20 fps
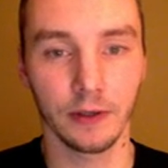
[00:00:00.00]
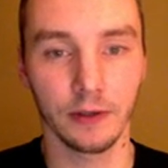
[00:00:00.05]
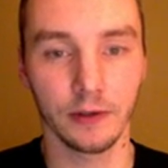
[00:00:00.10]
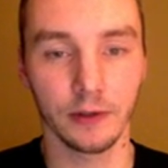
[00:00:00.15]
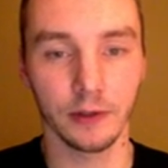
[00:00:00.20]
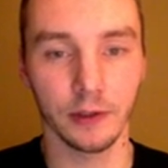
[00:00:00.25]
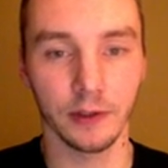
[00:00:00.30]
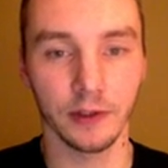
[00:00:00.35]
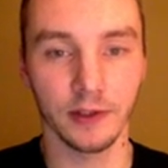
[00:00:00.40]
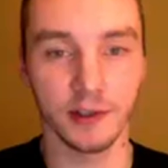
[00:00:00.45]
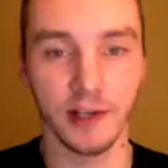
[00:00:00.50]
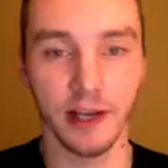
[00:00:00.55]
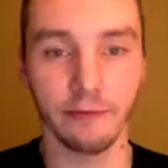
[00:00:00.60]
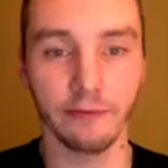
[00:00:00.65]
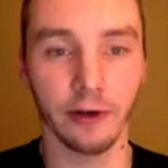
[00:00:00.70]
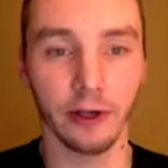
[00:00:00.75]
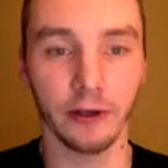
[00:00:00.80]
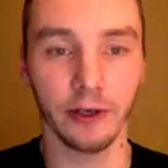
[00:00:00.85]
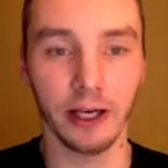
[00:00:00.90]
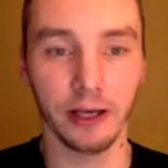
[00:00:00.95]
So it's the same
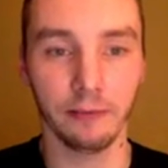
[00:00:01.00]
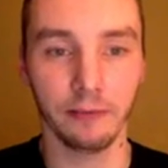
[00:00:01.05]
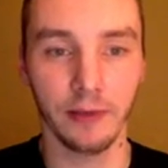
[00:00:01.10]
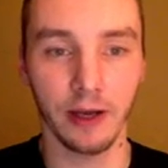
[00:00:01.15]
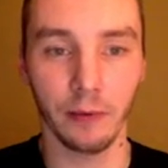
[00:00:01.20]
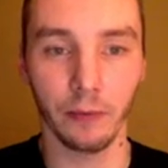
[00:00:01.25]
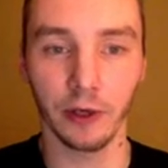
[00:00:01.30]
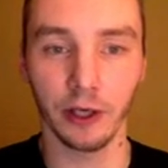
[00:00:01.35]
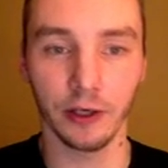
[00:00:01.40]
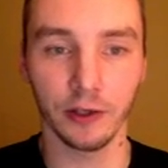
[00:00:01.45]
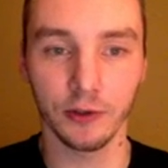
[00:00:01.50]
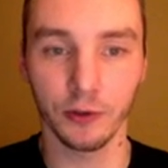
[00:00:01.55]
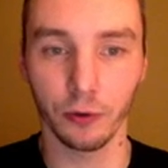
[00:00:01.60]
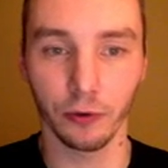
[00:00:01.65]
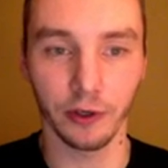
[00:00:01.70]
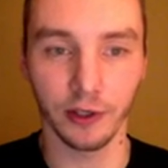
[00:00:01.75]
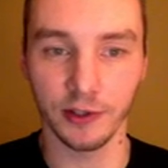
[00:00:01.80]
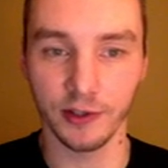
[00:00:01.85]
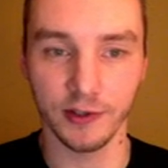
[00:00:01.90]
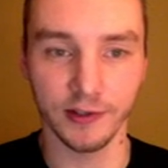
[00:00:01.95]
file name, and we're going to
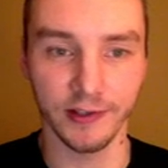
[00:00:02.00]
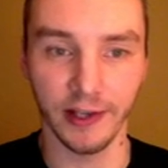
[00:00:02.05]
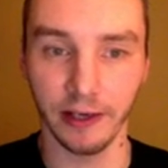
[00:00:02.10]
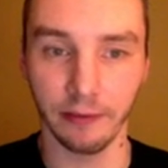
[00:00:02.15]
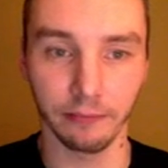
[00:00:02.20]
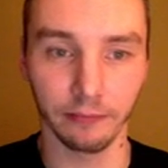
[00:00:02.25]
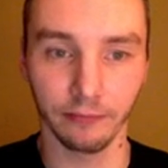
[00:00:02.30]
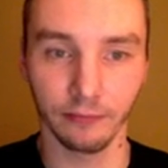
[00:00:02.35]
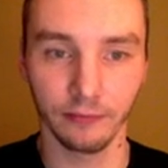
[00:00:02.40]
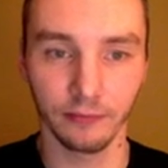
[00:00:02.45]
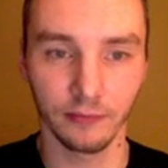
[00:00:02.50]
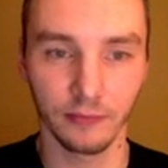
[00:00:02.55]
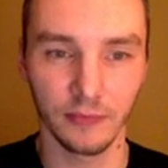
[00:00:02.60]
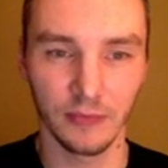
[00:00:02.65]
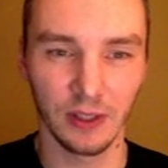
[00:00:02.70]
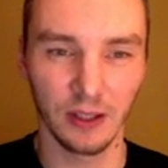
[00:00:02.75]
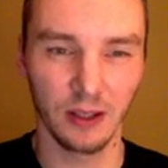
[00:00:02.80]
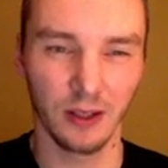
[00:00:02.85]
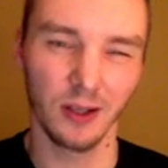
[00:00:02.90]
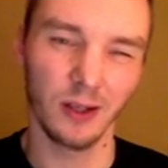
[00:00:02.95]
store it as the same.
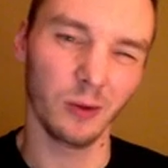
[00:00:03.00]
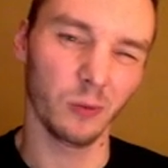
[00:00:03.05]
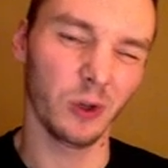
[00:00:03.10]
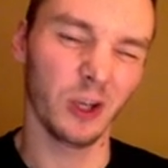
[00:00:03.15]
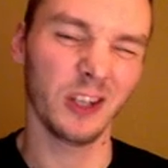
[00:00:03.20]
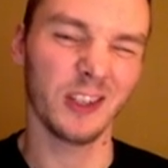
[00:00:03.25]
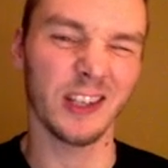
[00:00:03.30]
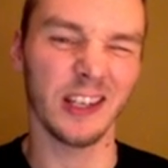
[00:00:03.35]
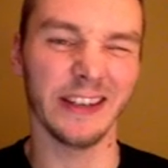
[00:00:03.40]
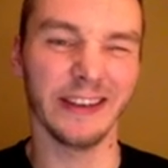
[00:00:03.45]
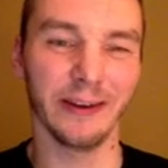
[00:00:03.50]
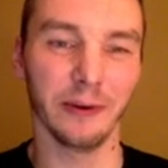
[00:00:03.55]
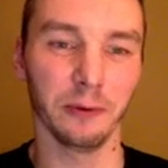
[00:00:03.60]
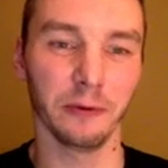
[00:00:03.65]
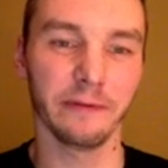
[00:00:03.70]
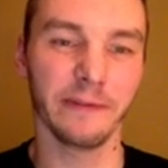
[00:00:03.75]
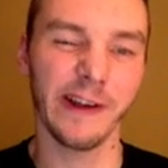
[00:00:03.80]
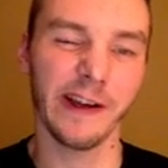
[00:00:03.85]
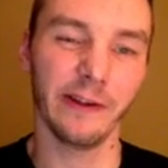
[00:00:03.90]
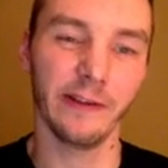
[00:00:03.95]
We could say load
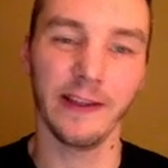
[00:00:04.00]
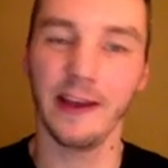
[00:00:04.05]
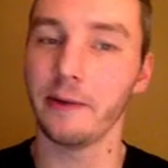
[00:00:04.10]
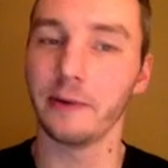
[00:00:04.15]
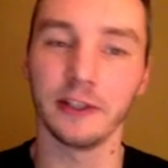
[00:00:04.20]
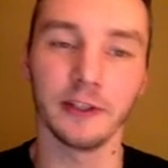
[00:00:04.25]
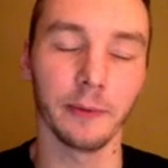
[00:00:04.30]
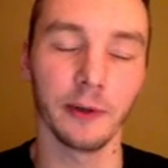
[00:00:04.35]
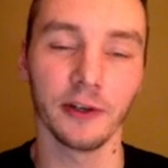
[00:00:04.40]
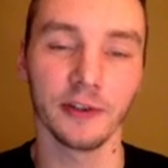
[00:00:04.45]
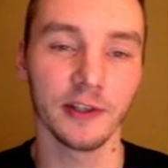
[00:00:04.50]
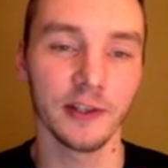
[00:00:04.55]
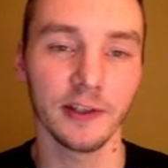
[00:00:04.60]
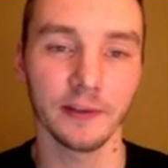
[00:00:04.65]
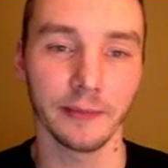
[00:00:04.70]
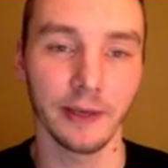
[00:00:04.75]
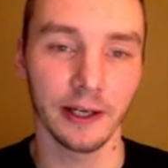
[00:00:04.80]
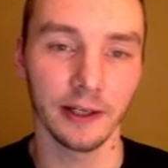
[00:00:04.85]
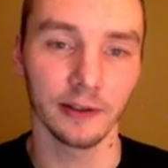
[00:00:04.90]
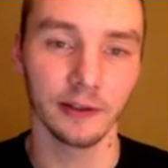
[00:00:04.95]
file there, but to be honest, it
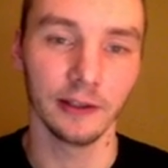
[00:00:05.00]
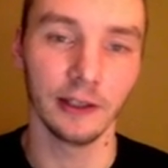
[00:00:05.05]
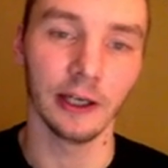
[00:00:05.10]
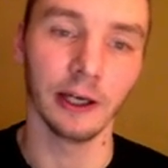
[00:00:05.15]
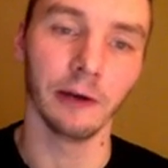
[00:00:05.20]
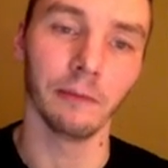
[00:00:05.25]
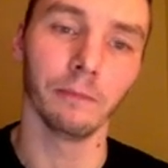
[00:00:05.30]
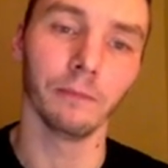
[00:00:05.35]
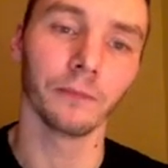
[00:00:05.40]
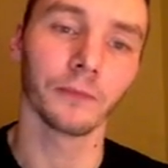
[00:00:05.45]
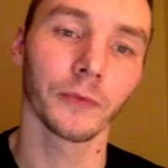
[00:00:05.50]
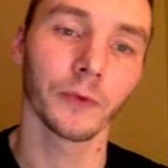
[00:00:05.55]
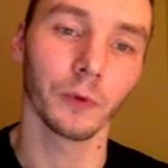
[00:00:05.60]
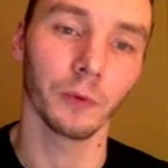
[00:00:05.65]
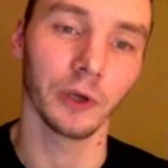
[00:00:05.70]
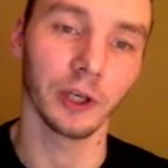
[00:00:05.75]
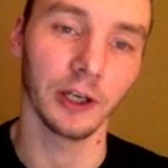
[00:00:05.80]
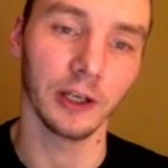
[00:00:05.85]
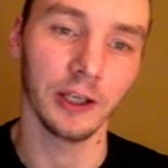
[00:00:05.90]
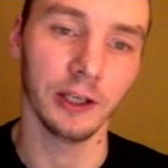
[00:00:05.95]
doesn't matter. Um,
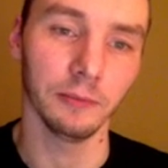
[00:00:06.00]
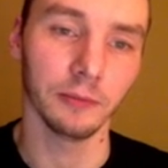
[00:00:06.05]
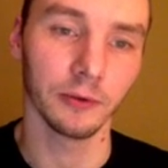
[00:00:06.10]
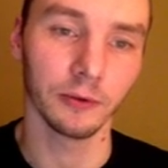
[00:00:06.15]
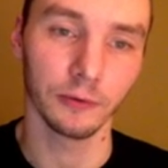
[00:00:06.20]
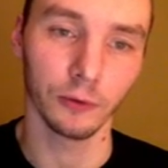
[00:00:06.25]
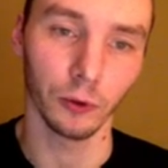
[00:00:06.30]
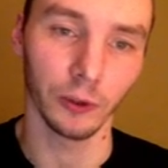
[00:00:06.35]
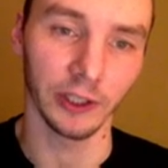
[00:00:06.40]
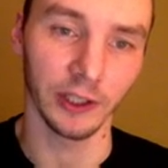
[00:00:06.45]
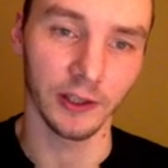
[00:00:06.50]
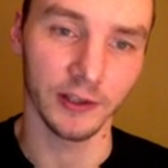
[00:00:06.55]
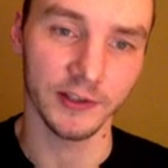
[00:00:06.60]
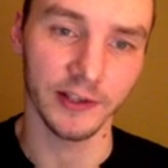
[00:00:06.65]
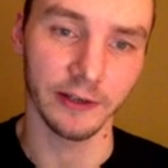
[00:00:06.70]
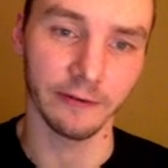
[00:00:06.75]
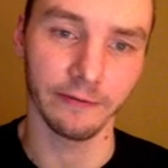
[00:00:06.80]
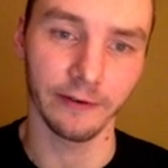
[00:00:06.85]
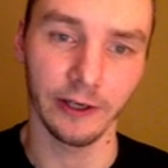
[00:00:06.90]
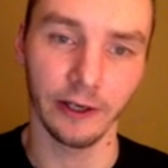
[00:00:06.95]
we're going to keep calling it the
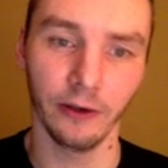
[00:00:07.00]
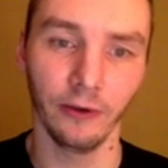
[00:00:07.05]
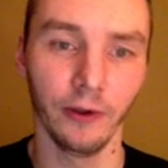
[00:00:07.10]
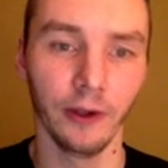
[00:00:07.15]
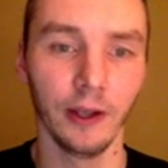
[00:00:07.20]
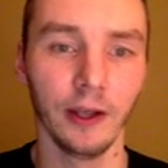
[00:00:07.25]
save file.